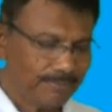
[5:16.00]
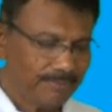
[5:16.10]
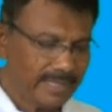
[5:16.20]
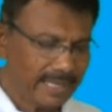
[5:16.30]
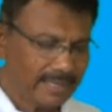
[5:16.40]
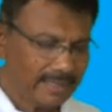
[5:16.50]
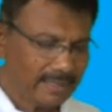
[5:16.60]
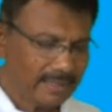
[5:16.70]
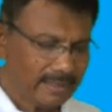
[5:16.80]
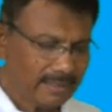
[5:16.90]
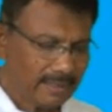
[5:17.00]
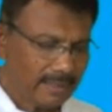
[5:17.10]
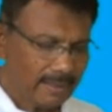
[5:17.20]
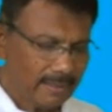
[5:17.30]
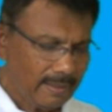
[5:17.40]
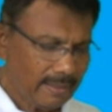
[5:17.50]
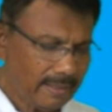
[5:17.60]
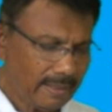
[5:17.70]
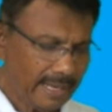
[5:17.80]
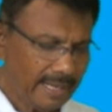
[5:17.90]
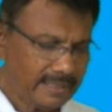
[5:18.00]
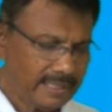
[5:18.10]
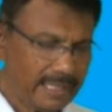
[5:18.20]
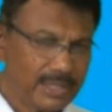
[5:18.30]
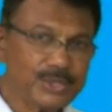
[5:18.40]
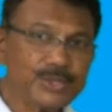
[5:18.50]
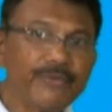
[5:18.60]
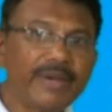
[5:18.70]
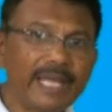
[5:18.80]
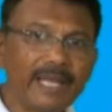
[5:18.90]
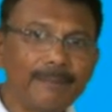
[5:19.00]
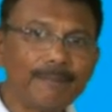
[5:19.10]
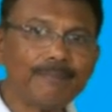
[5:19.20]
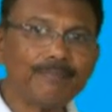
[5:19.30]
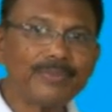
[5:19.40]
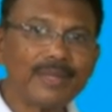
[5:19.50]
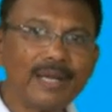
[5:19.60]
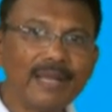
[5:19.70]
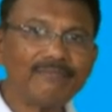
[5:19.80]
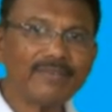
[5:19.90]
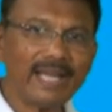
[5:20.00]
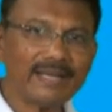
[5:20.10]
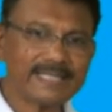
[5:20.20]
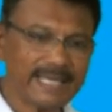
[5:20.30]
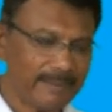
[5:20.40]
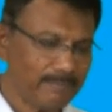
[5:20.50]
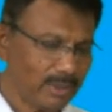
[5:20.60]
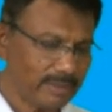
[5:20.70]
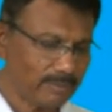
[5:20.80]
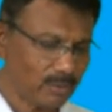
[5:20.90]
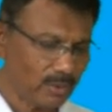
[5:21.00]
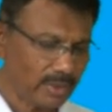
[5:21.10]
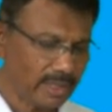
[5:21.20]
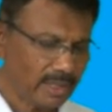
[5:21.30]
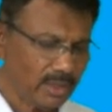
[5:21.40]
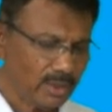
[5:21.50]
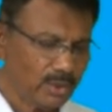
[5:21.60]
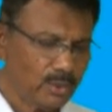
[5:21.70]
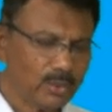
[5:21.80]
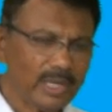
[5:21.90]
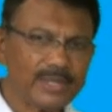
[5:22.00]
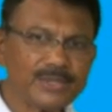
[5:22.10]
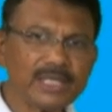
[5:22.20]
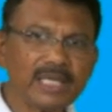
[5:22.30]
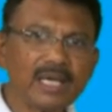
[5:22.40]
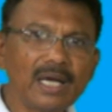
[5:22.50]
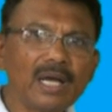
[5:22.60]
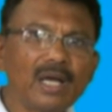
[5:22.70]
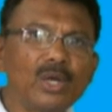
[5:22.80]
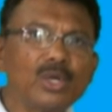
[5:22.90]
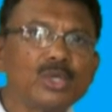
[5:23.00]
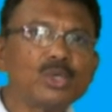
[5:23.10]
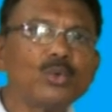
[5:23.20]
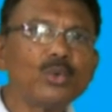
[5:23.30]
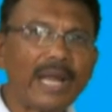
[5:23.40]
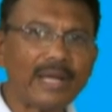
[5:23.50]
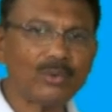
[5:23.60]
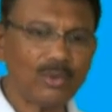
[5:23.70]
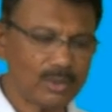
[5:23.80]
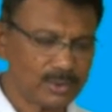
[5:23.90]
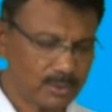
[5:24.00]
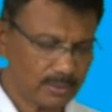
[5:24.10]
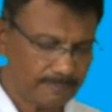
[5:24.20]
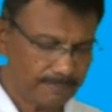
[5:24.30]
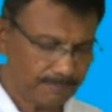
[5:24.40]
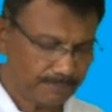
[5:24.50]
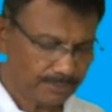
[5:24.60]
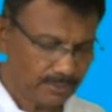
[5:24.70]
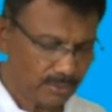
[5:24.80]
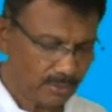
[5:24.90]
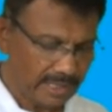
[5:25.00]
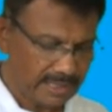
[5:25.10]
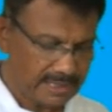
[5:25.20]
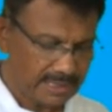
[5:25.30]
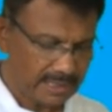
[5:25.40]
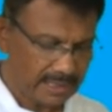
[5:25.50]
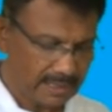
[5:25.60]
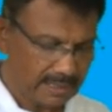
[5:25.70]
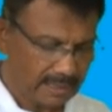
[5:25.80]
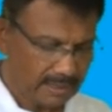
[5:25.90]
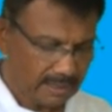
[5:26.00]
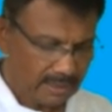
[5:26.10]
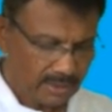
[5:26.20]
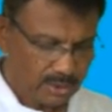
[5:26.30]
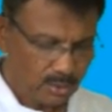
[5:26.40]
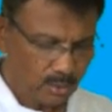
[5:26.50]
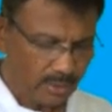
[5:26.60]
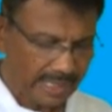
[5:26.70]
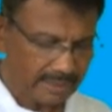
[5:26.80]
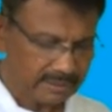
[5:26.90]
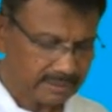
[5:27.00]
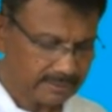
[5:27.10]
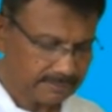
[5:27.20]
Then at the extreme left hand side bottom corner, you can see a shoe rack also. You can see a shoe rack.